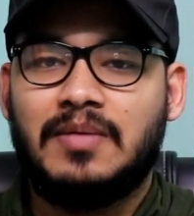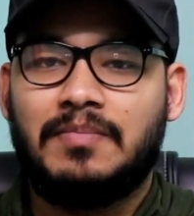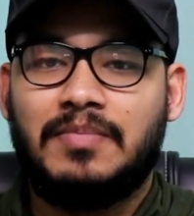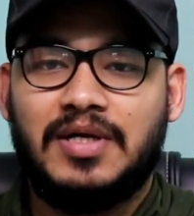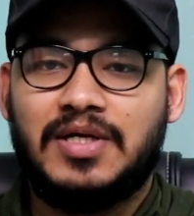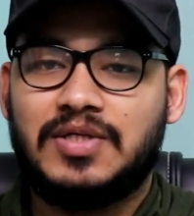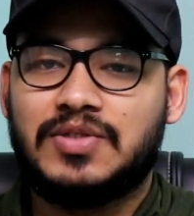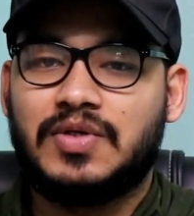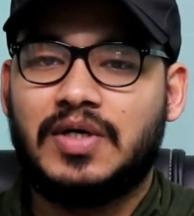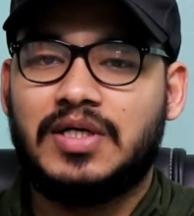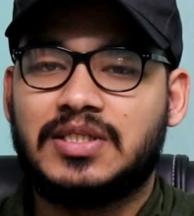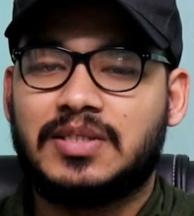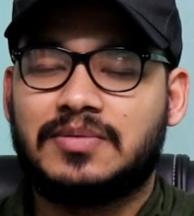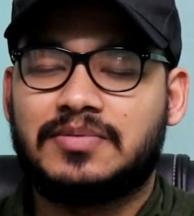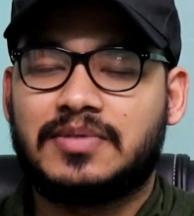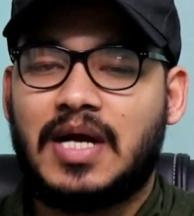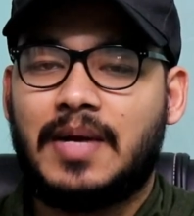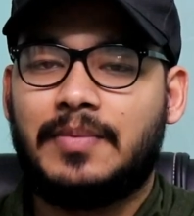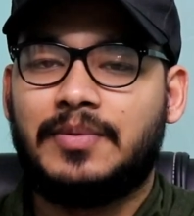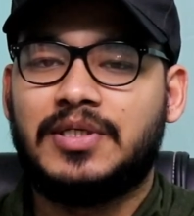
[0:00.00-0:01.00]
please
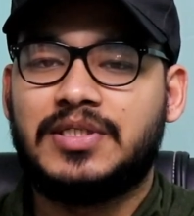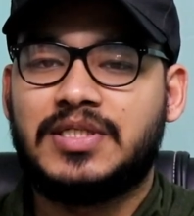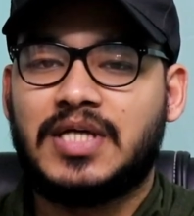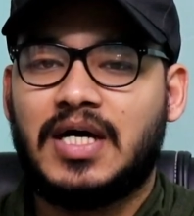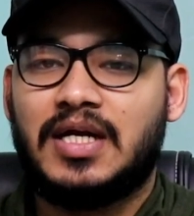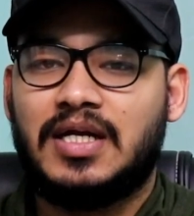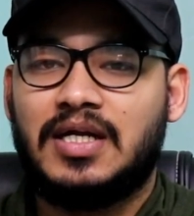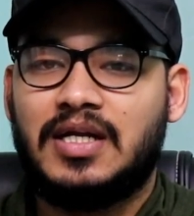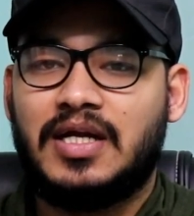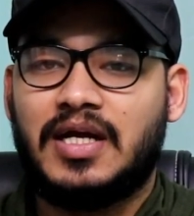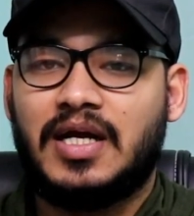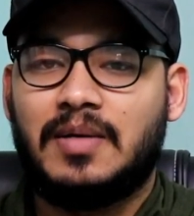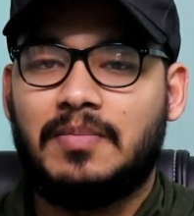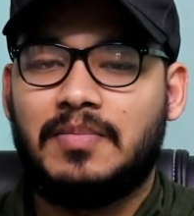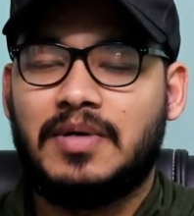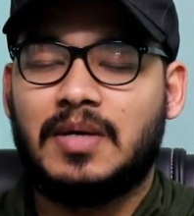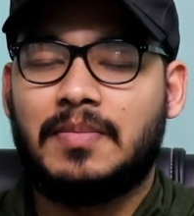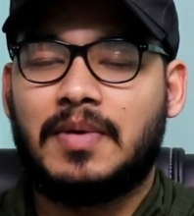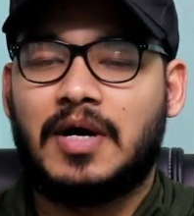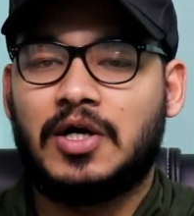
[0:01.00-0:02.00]
subscribe to the channel and
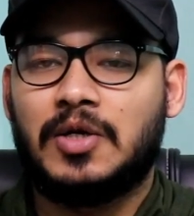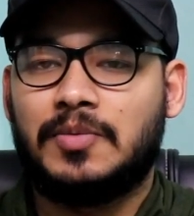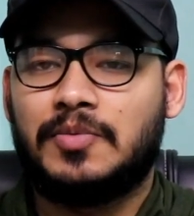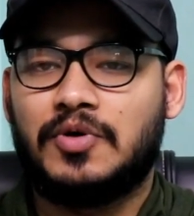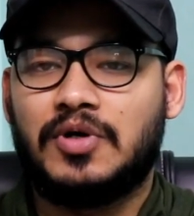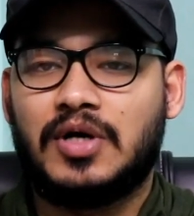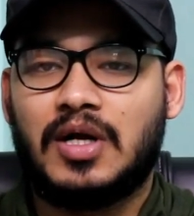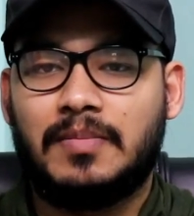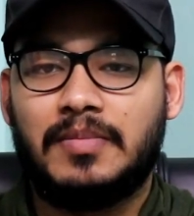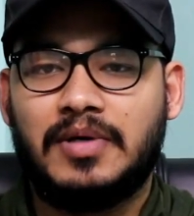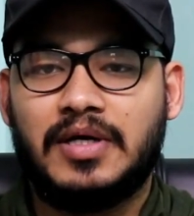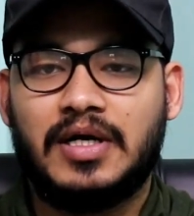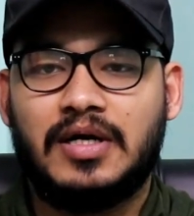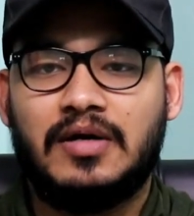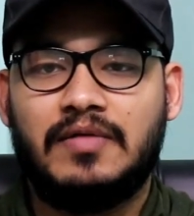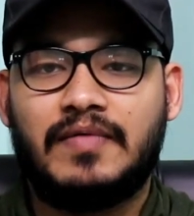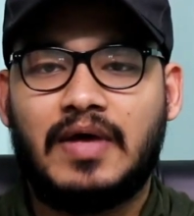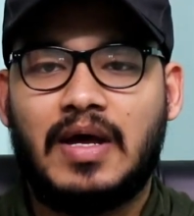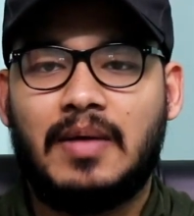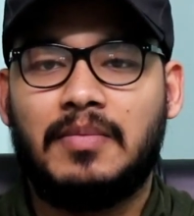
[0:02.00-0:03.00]
be a part of Programming
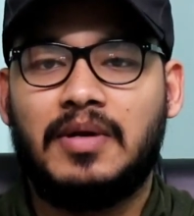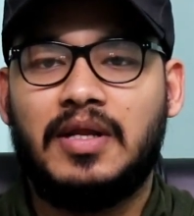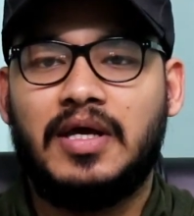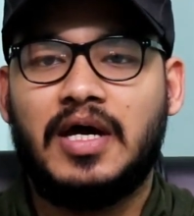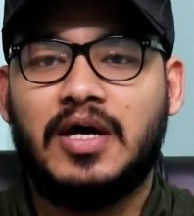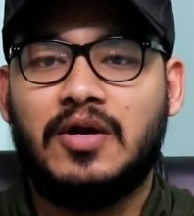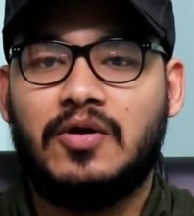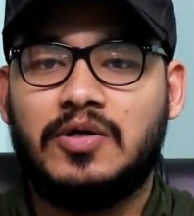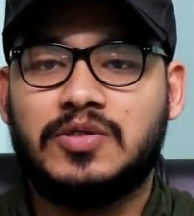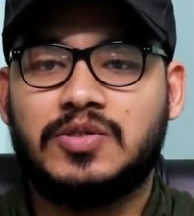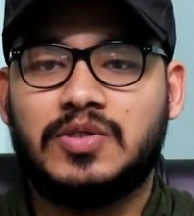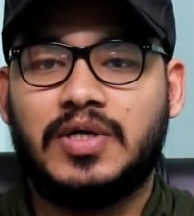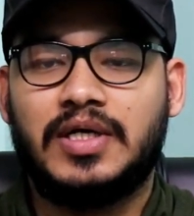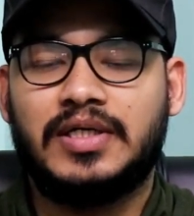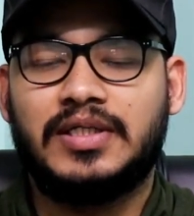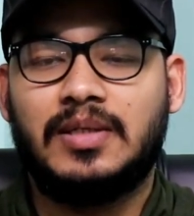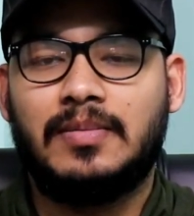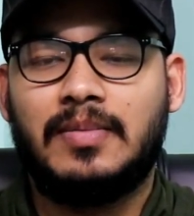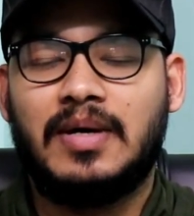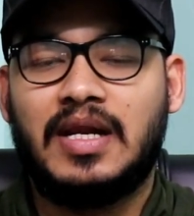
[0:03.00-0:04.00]
Cradle family, and also
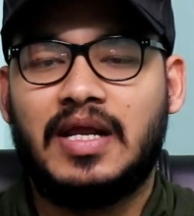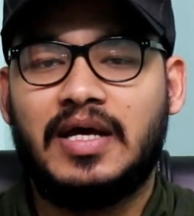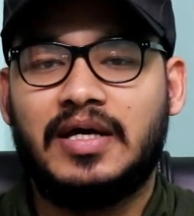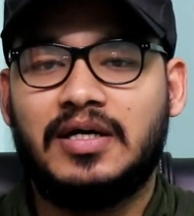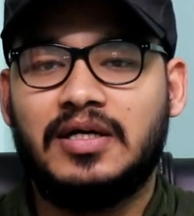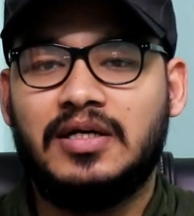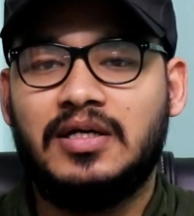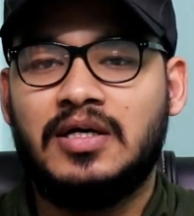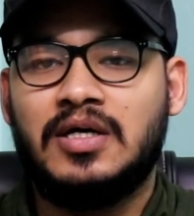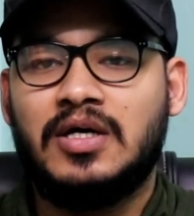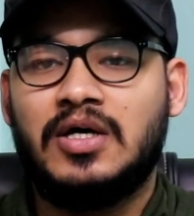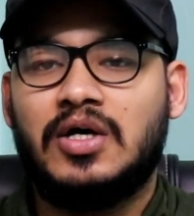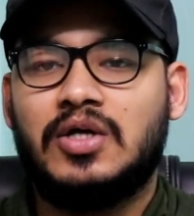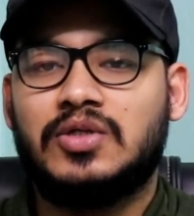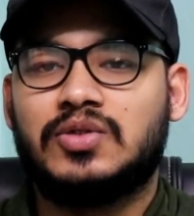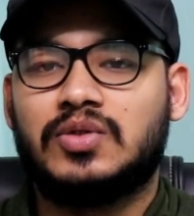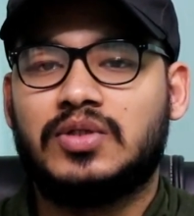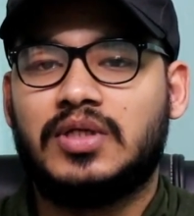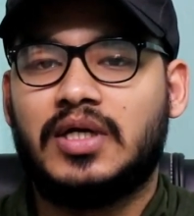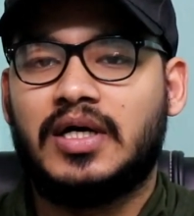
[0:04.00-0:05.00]
hit that bell icon
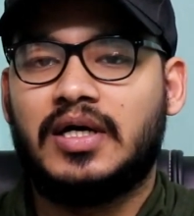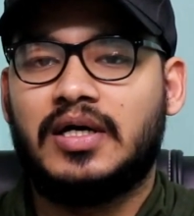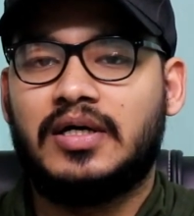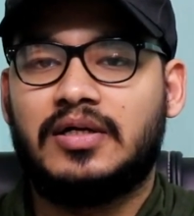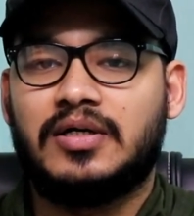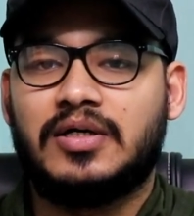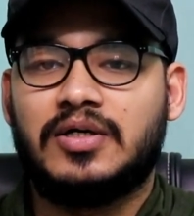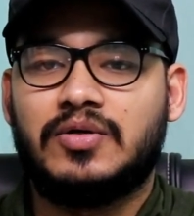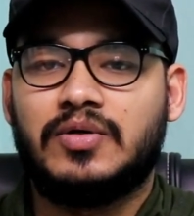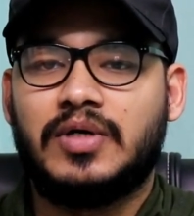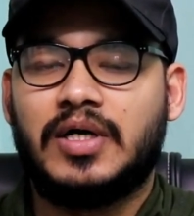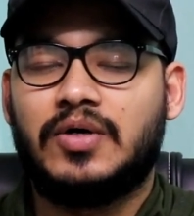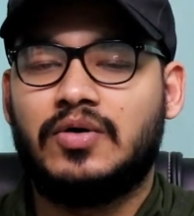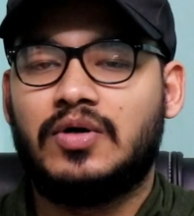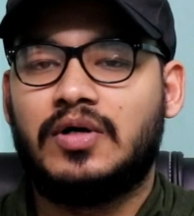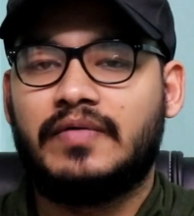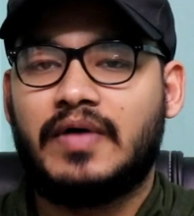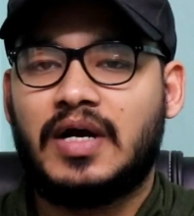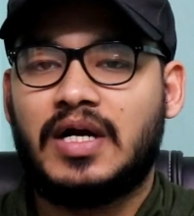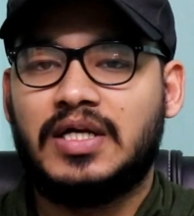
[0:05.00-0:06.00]
so that you get
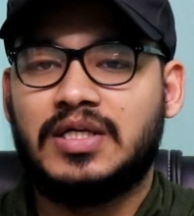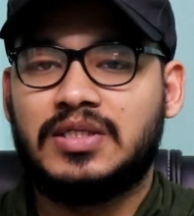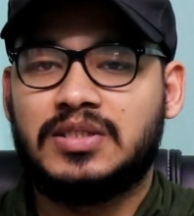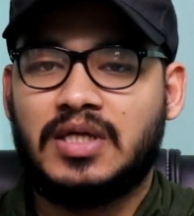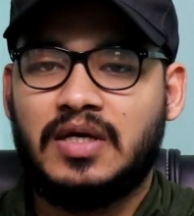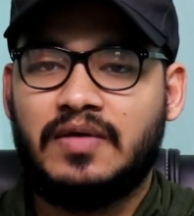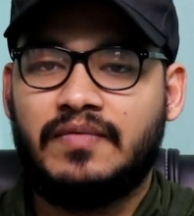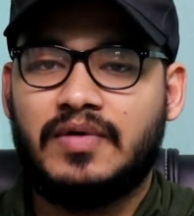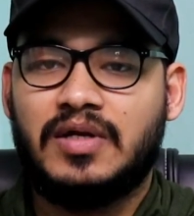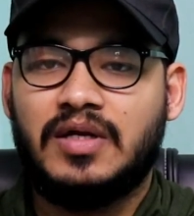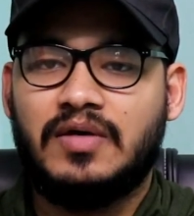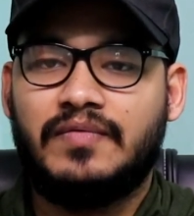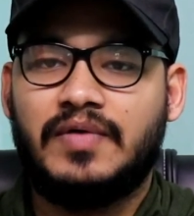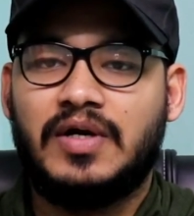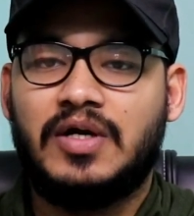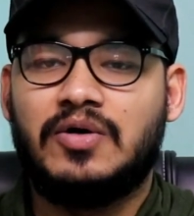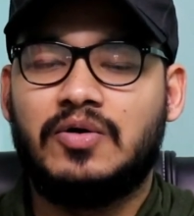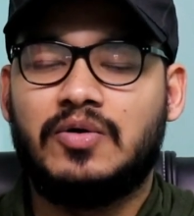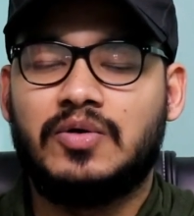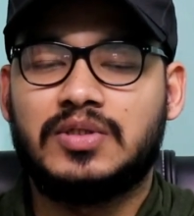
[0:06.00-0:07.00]
notified each time when a
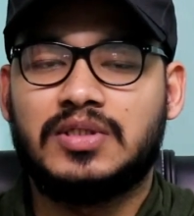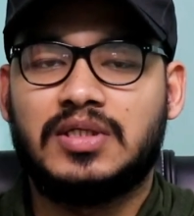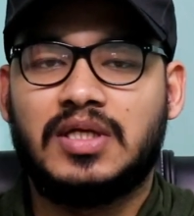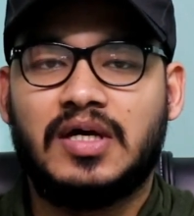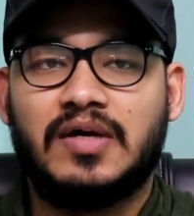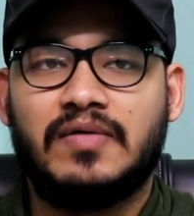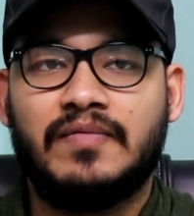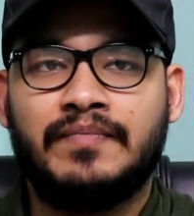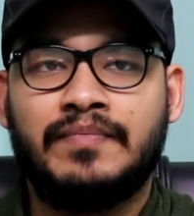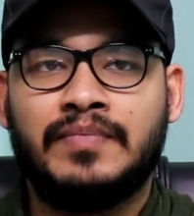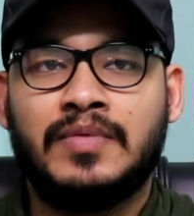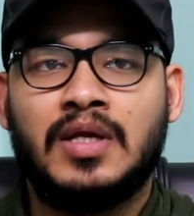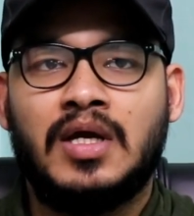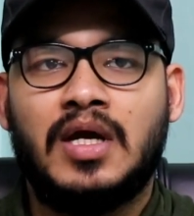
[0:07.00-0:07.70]
video goes live.